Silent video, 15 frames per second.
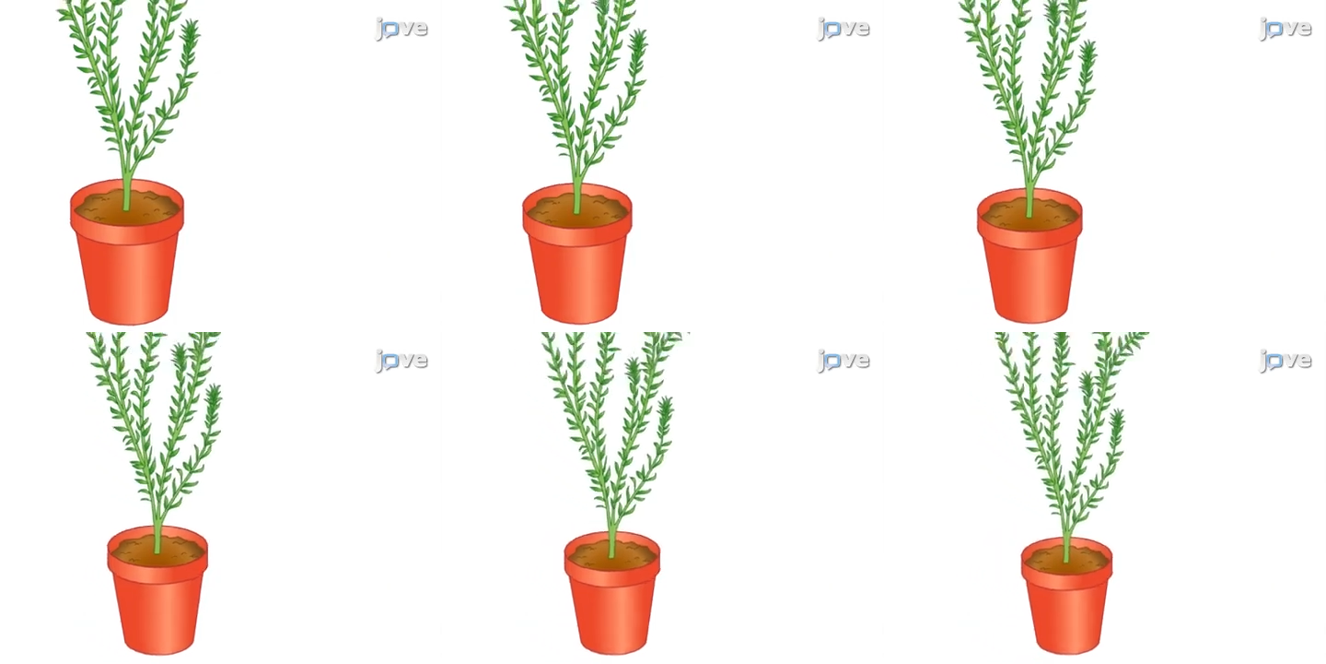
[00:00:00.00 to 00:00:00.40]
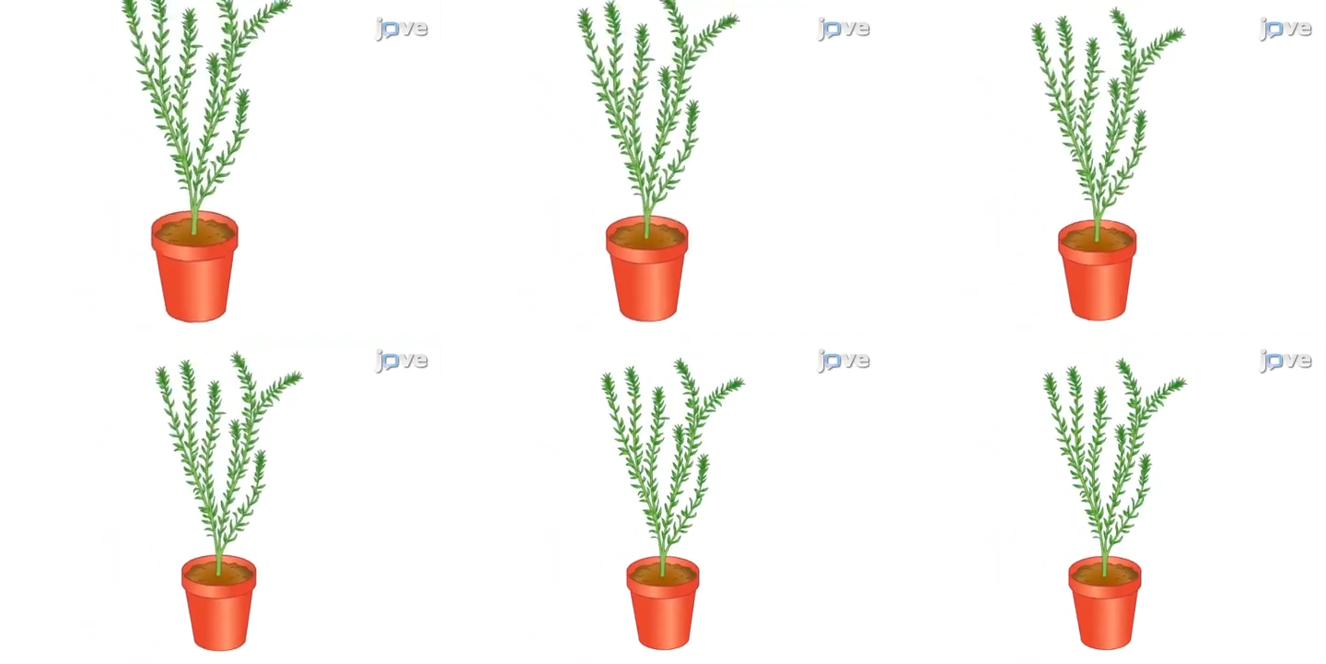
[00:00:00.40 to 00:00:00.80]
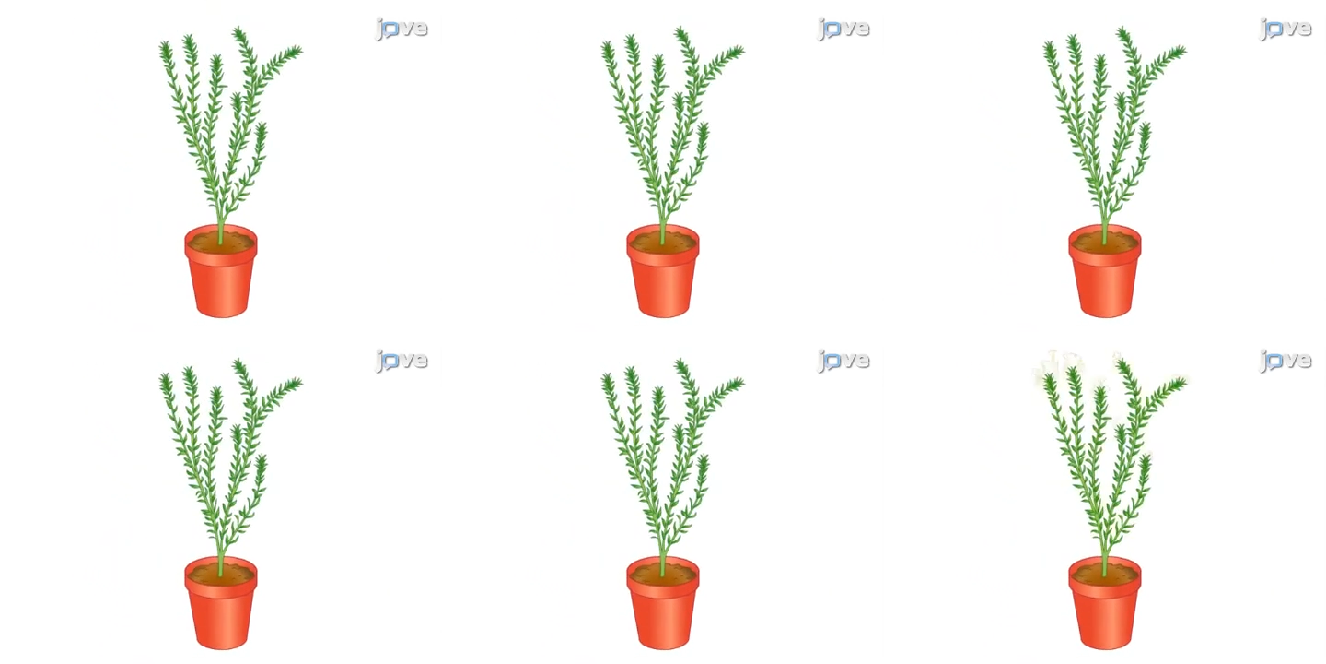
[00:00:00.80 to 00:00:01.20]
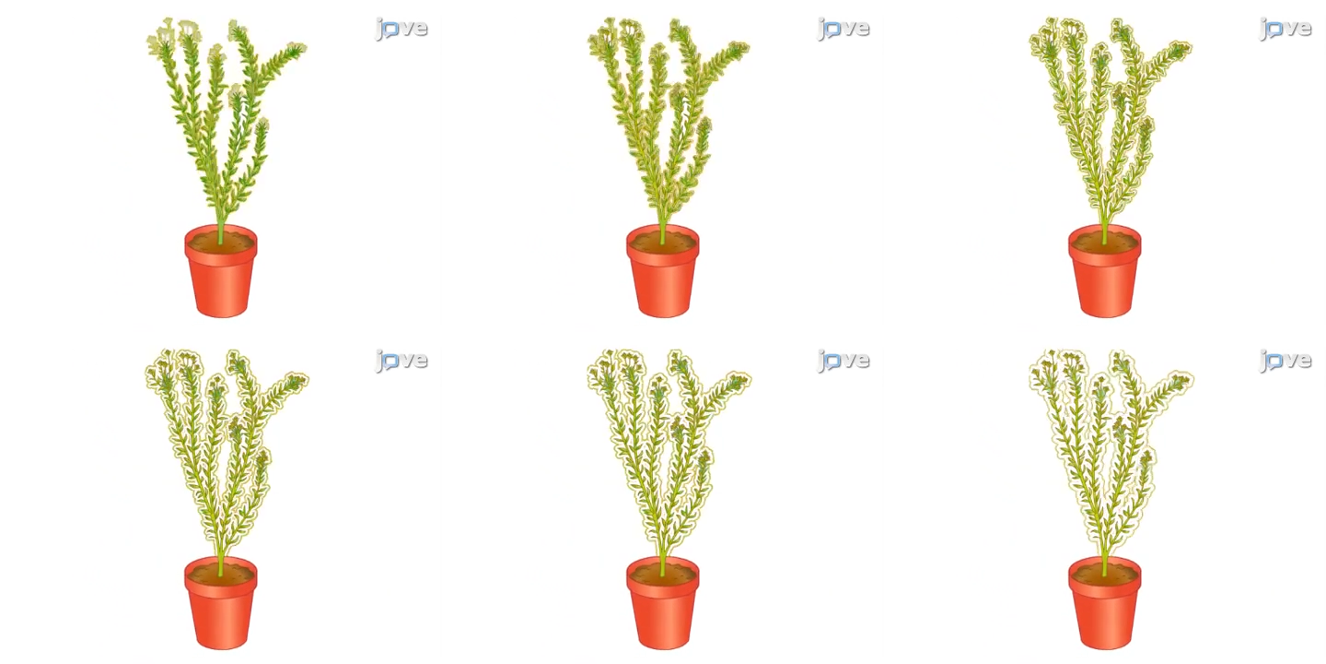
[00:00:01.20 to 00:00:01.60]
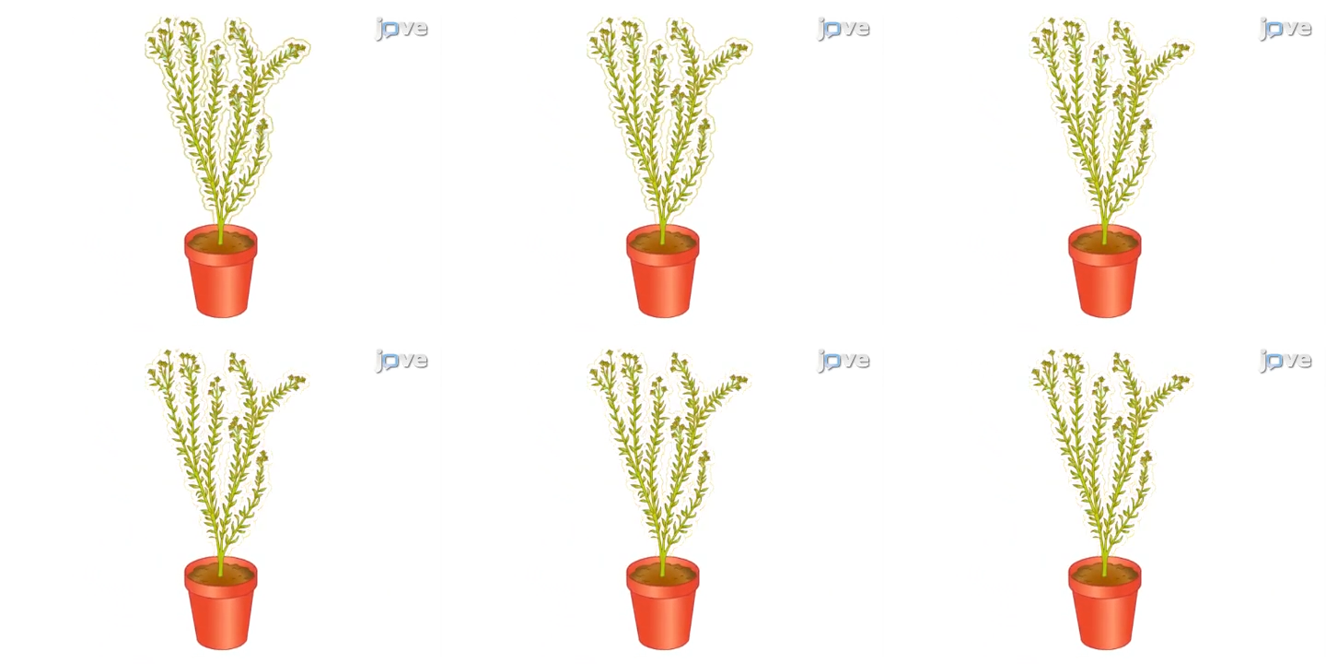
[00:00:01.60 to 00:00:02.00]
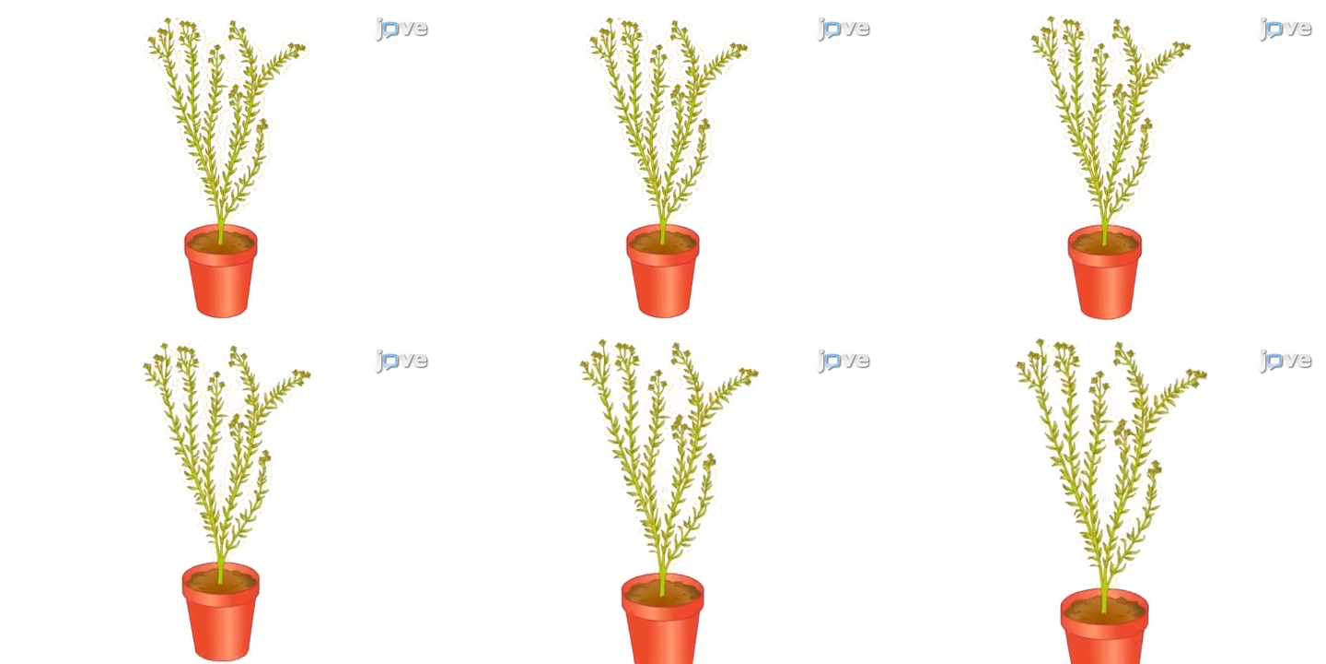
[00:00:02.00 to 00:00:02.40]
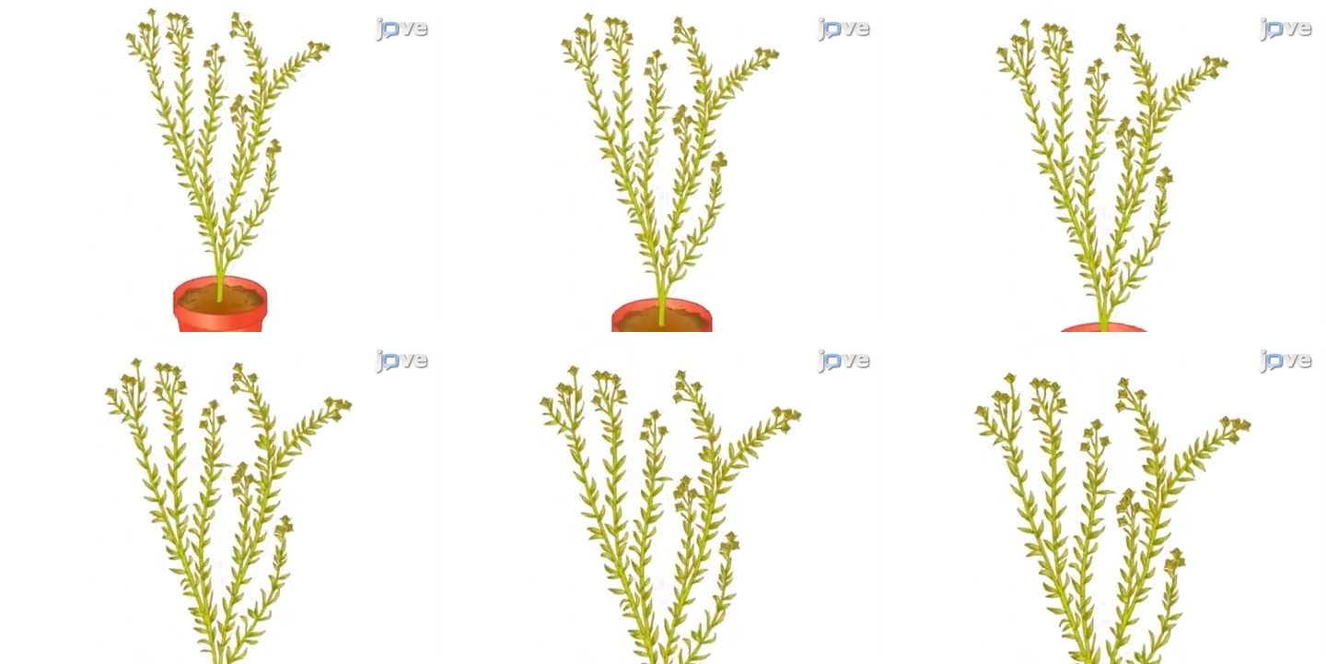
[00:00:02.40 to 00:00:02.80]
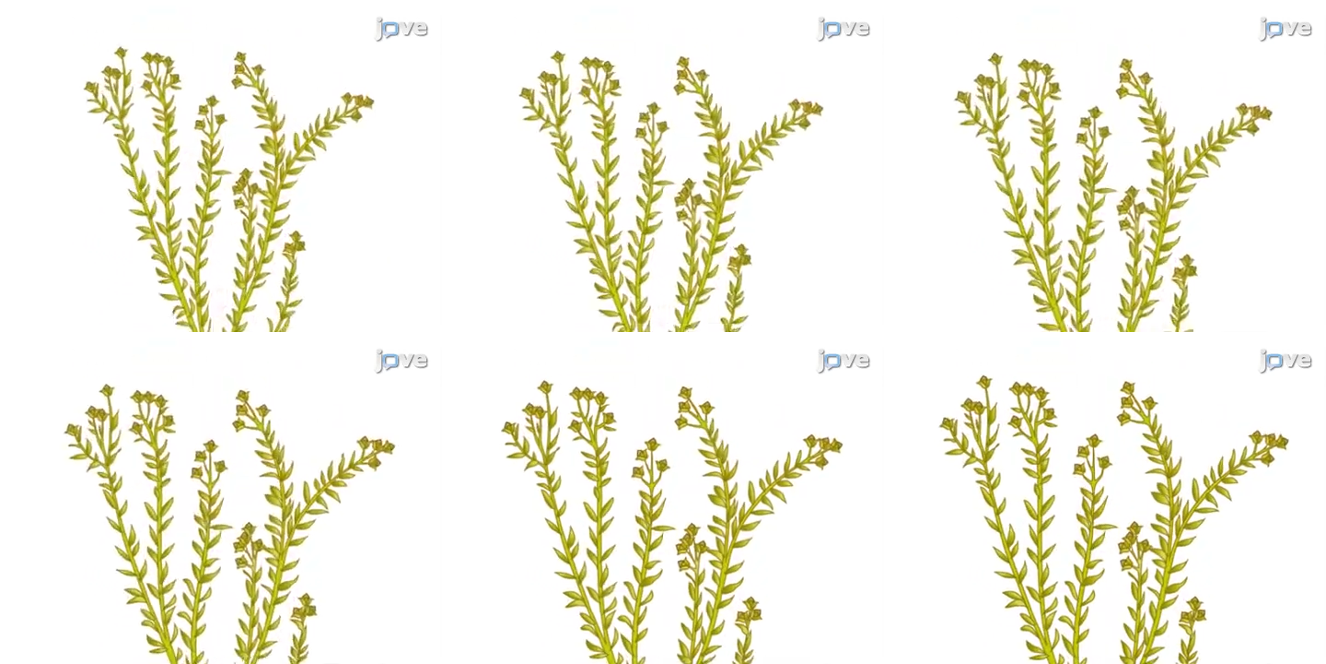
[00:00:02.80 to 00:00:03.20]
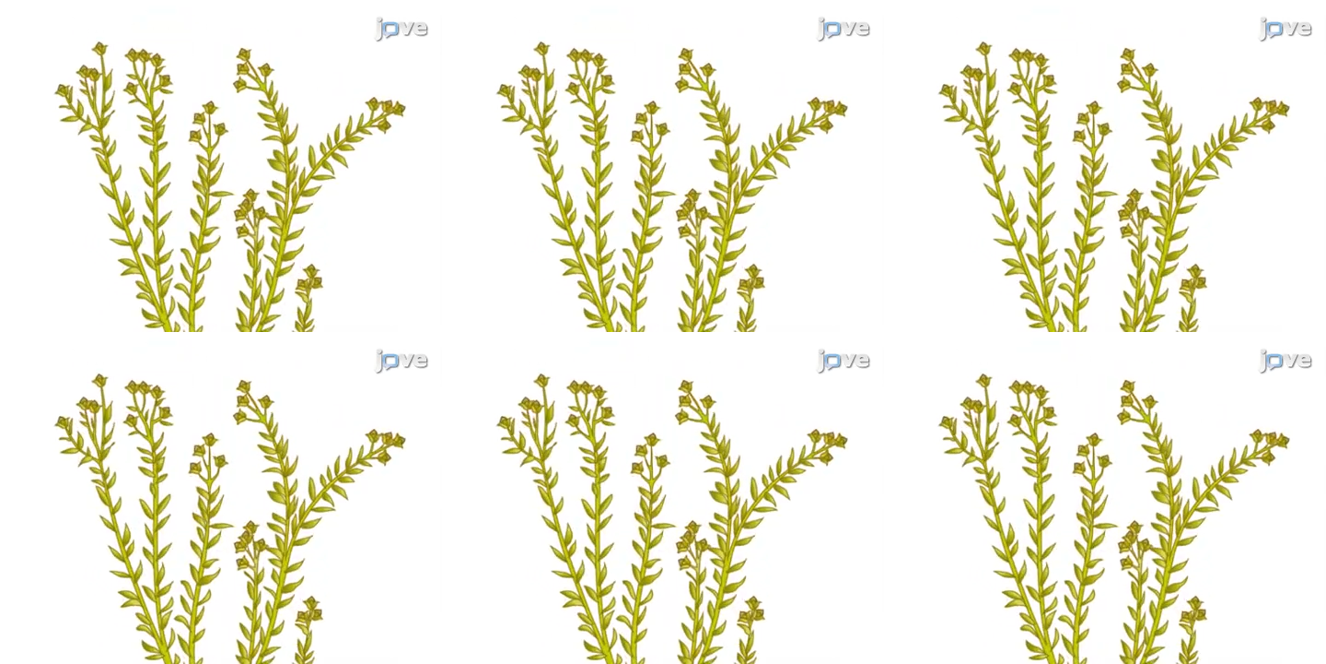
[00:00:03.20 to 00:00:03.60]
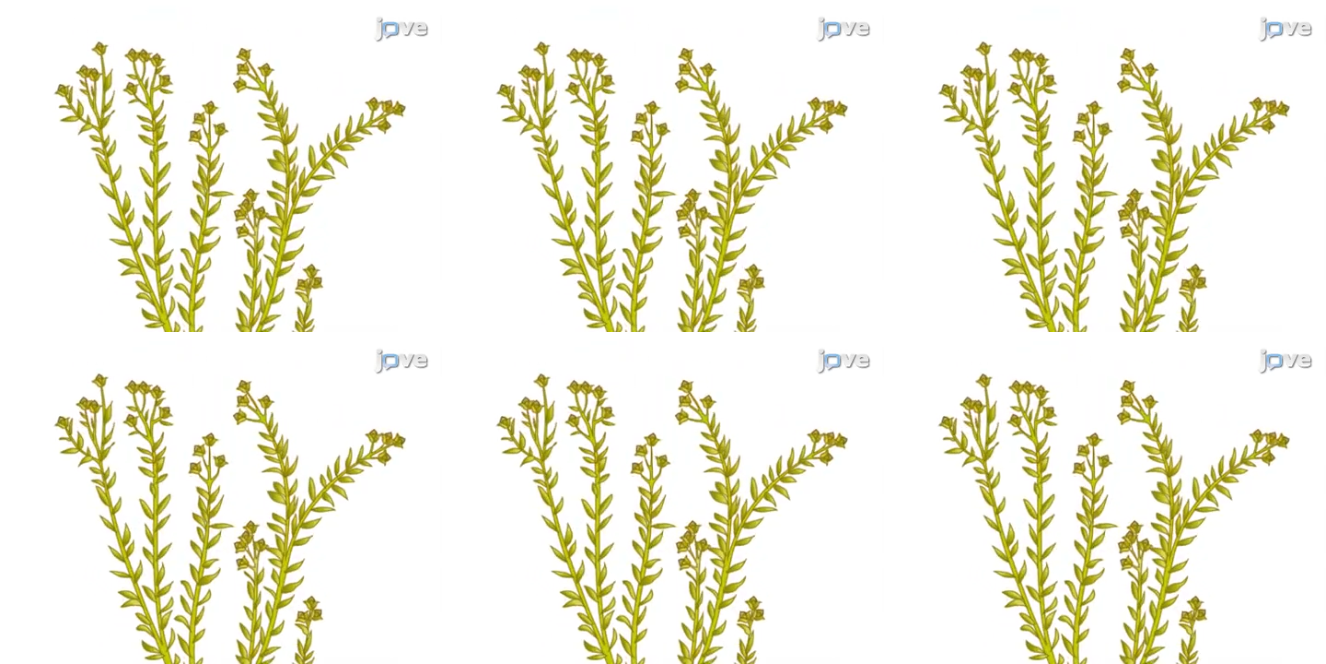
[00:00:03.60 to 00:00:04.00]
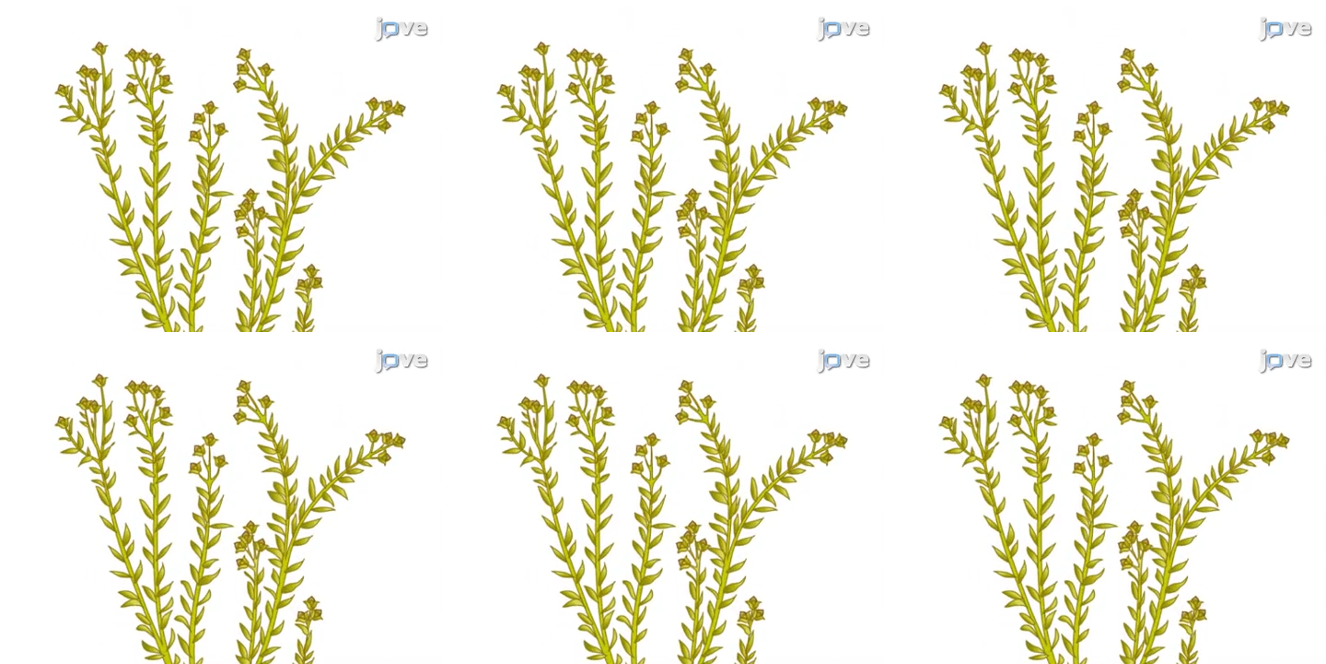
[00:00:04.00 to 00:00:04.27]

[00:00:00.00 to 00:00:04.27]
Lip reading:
No face is visible, so there are no lips to read.